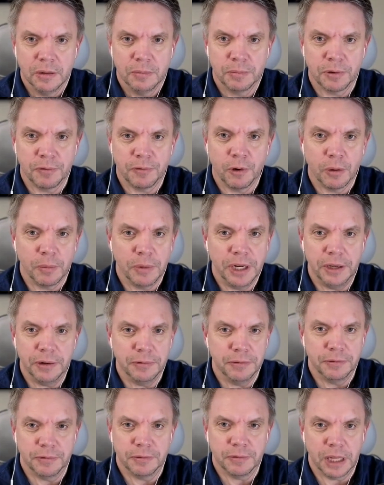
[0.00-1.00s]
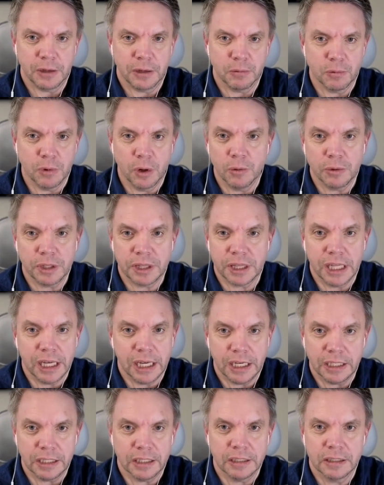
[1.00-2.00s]
performative, like rote
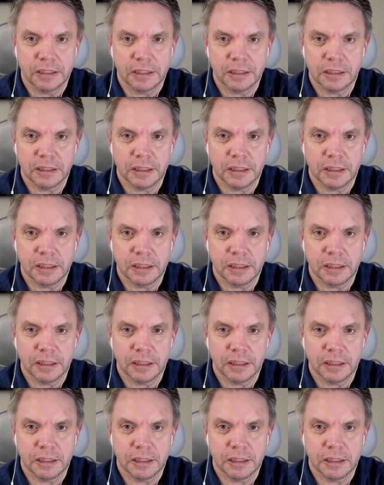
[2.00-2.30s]
thing.